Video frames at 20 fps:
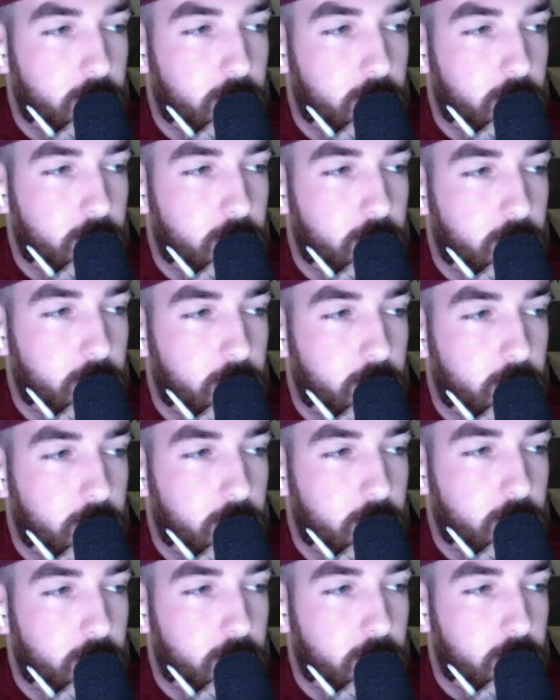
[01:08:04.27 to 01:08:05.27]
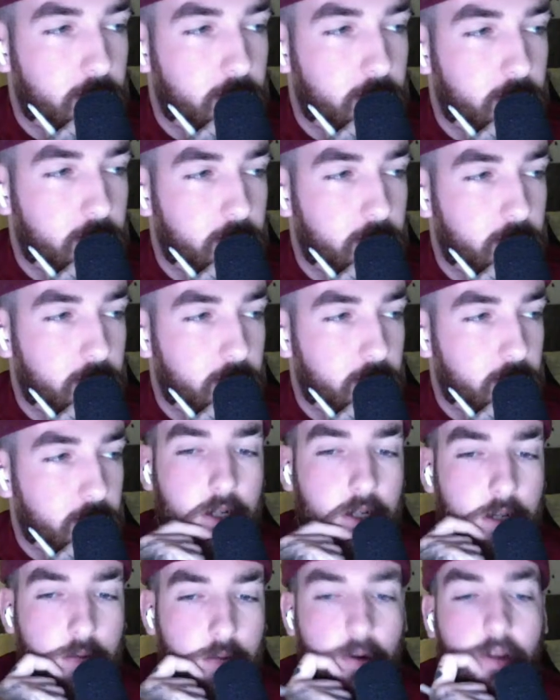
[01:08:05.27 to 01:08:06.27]
stern word to pick
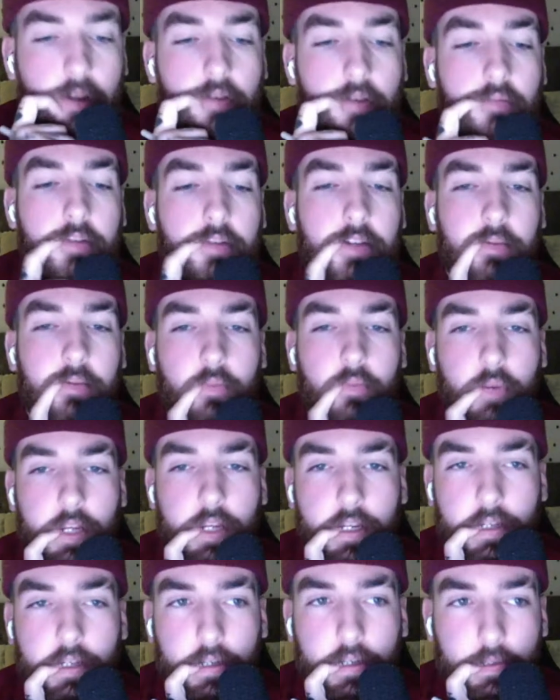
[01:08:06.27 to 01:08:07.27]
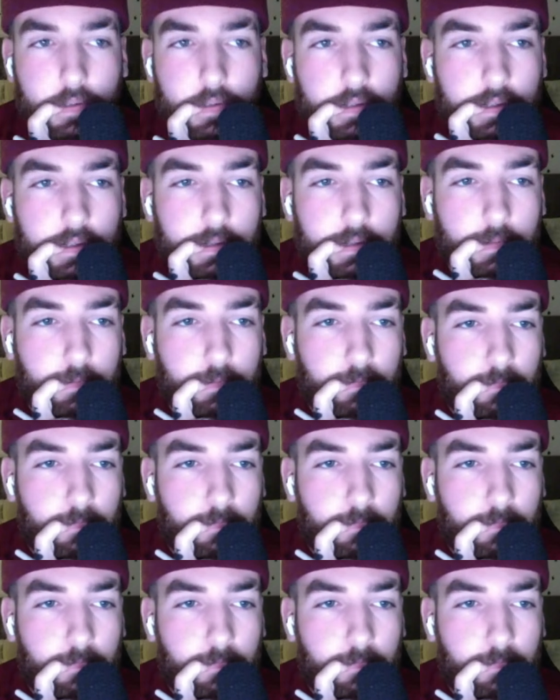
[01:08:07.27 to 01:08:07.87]
things up a little bit. We shall see.